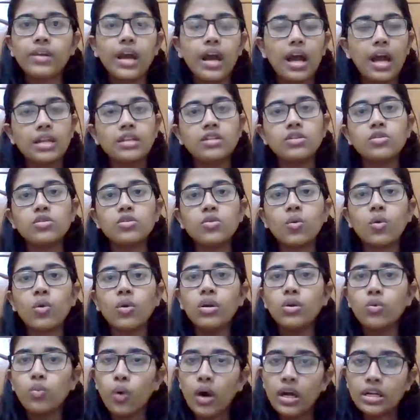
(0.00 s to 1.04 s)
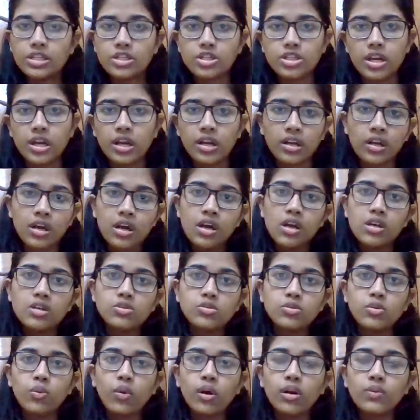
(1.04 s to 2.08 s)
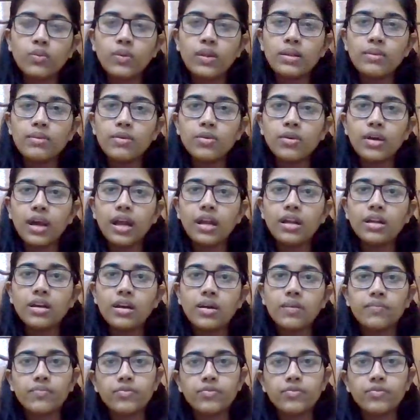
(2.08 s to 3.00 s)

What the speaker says: And you hold one share. So what will you get?